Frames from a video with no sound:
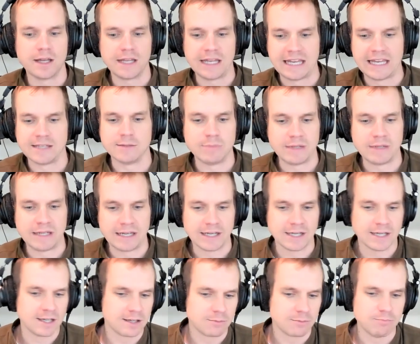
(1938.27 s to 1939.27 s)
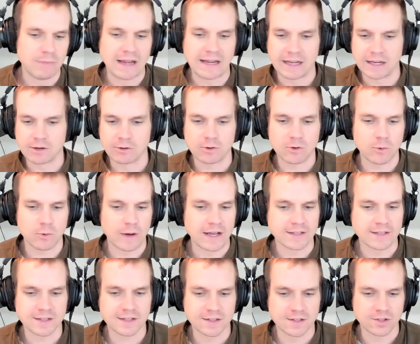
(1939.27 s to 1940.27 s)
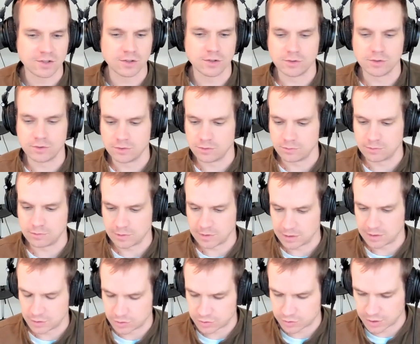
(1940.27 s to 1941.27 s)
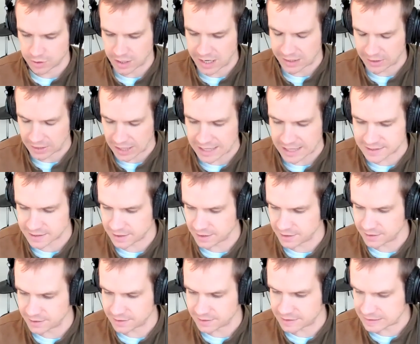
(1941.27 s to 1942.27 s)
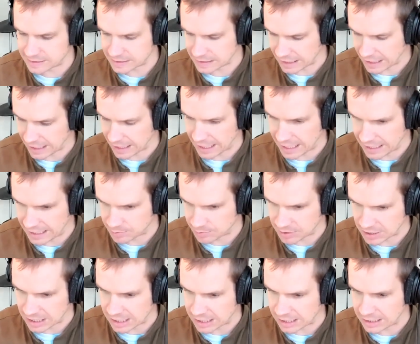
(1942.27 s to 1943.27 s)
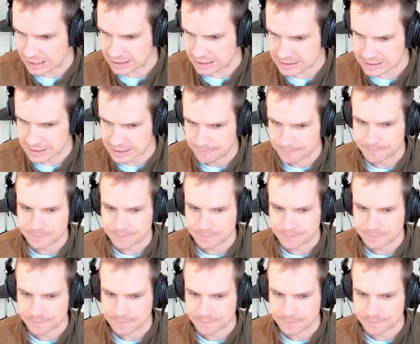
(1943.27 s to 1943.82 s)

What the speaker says: It being making requests to Atlassian's APIs.